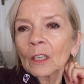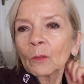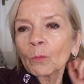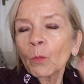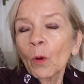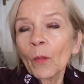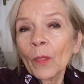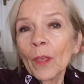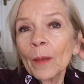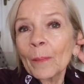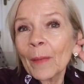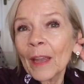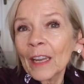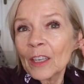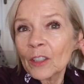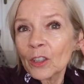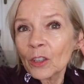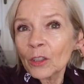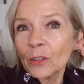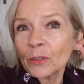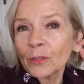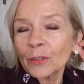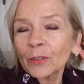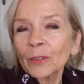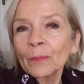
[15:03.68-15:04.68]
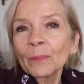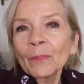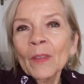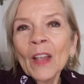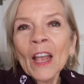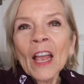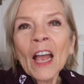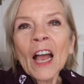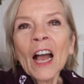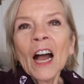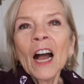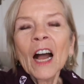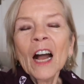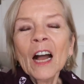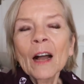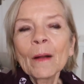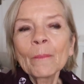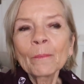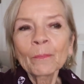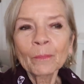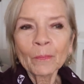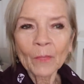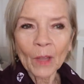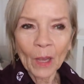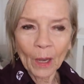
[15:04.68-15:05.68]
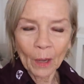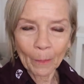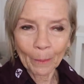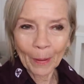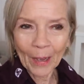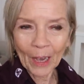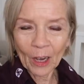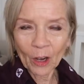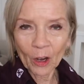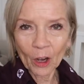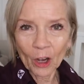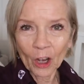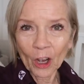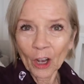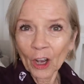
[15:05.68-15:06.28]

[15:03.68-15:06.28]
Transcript: what they're made of, about